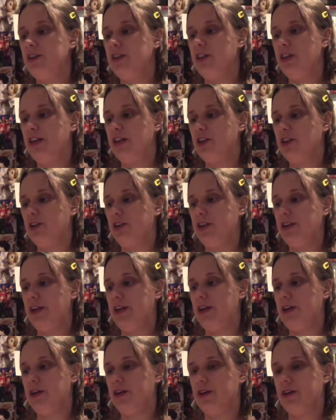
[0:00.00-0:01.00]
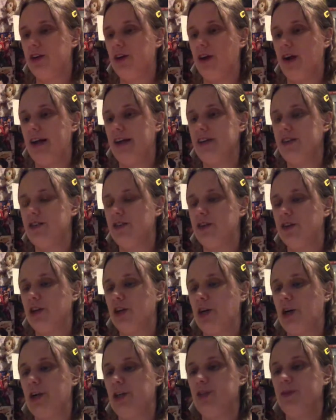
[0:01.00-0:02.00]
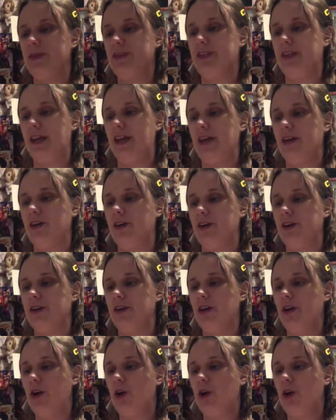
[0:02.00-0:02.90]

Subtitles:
He couldn't hear her cries, her encouragement to hang on,